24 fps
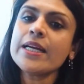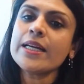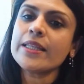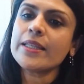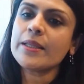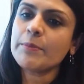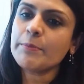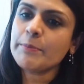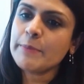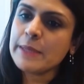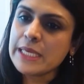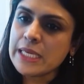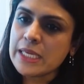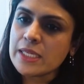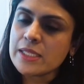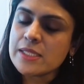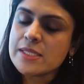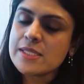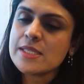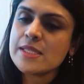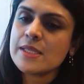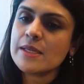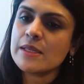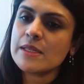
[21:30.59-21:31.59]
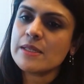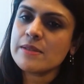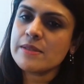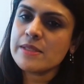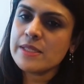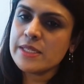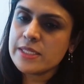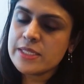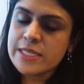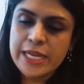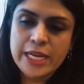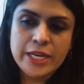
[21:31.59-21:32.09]
The meats, the
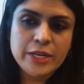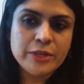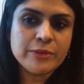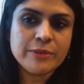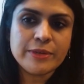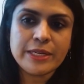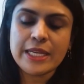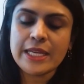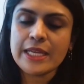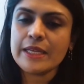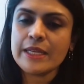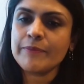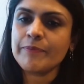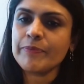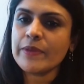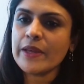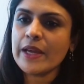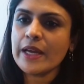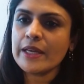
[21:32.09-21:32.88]
dairy,